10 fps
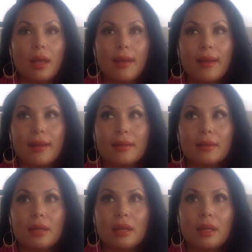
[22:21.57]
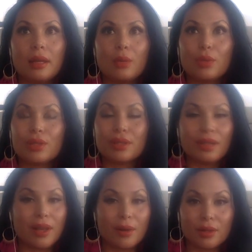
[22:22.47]
And it was
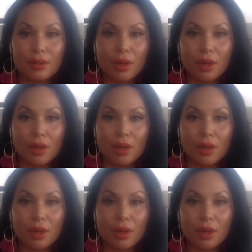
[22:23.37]
no